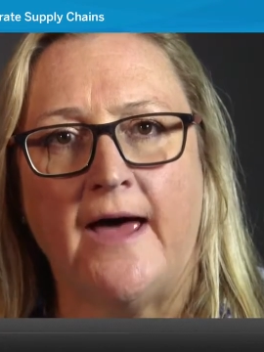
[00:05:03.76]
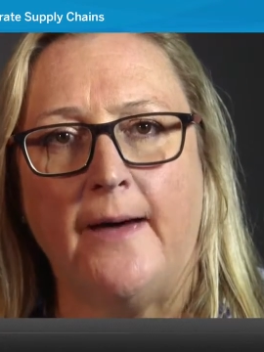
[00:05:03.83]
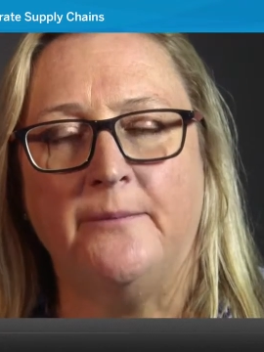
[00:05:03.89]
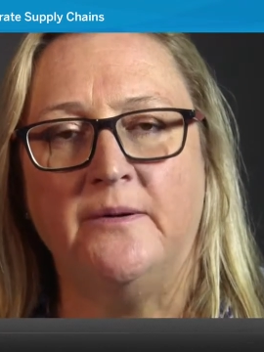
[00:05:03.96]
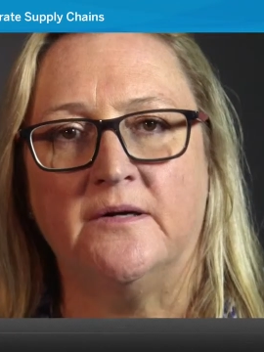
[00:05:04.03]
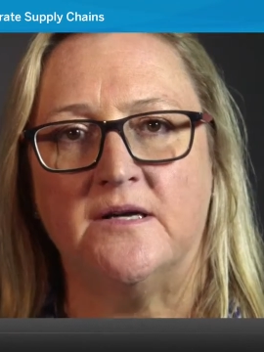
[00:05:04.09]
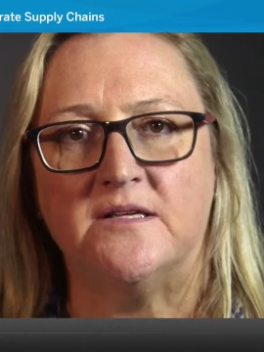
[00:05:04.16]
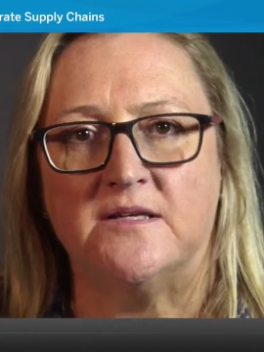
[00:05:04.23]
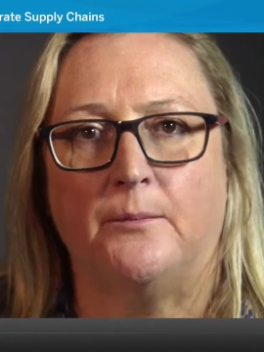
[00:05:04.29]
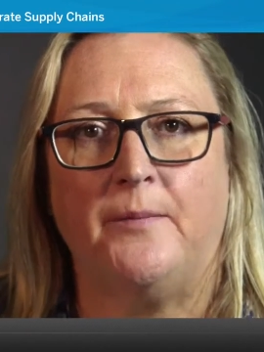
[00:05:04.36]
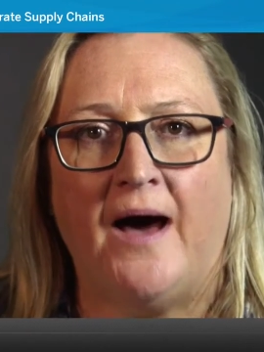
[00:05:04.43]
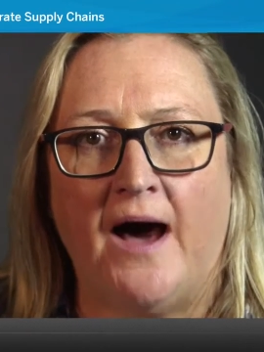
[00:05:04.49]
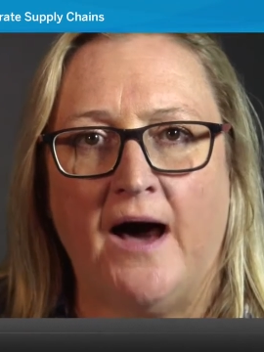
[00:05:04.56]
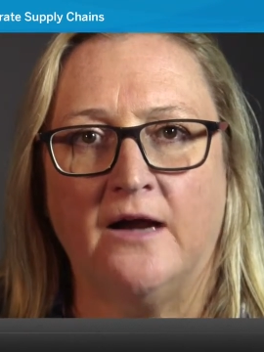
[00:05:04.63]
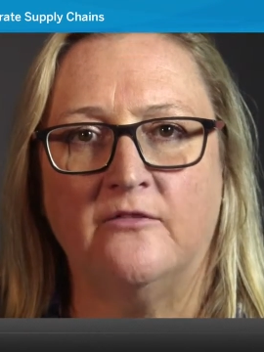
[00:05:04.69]
happened as a
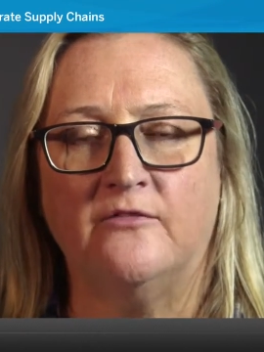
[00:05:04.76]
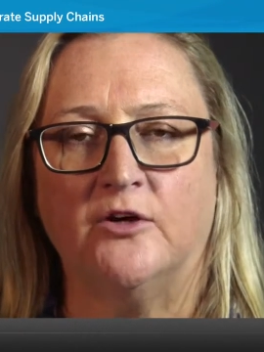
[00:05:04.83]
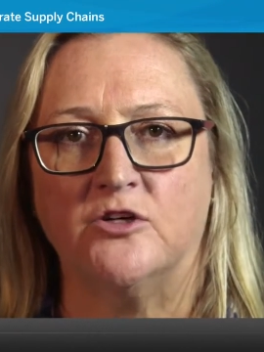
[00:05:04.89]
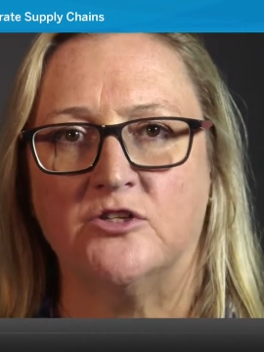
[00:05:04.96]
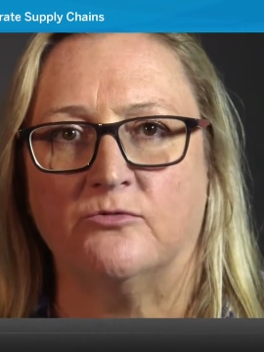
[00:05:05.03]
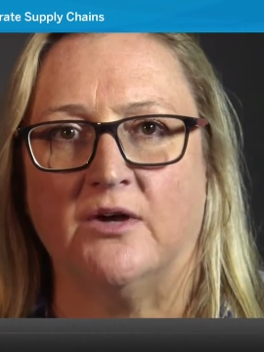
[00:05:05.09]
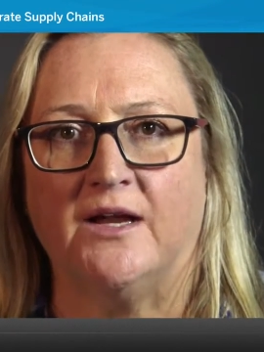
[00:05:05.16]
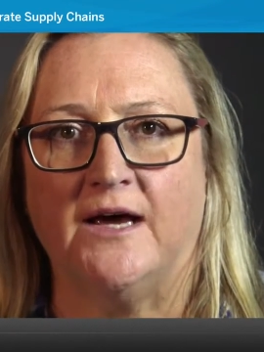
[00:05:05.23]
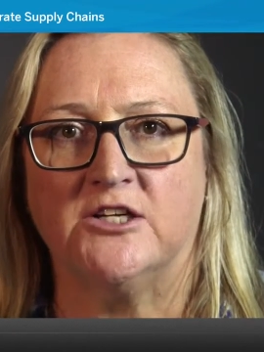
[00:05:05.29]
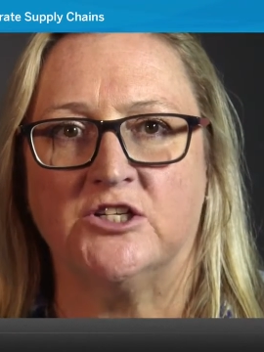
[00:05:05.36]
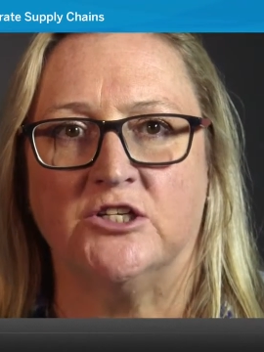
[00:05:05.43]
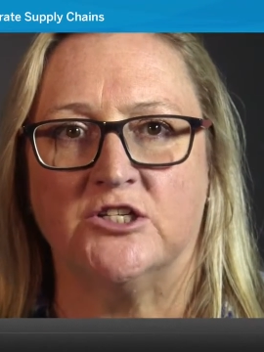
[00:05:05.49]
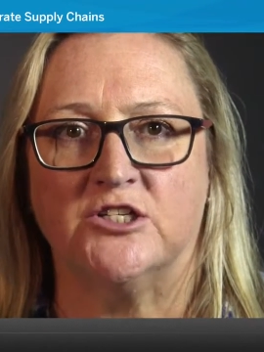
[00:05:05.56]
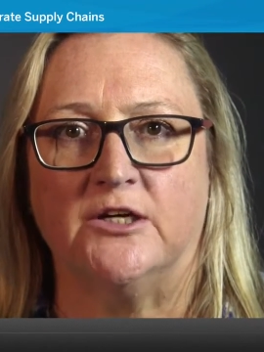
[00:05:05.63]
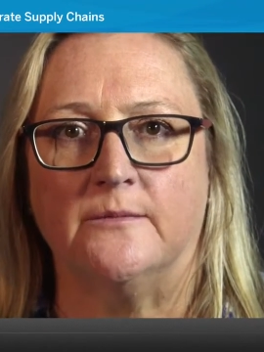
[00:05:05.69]
part of those
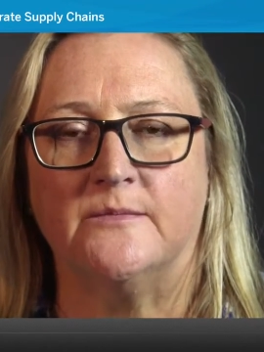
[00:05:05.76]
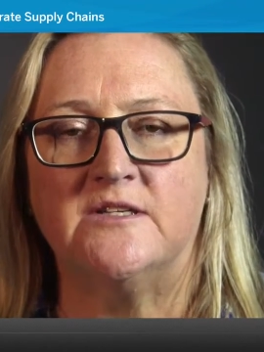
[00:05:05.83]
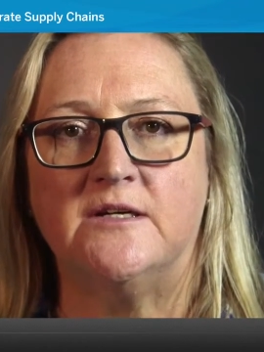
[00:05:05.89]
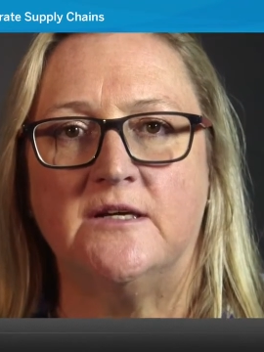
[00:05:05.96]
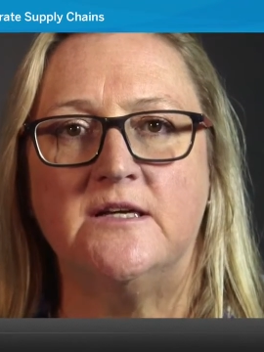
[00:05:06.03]
relationships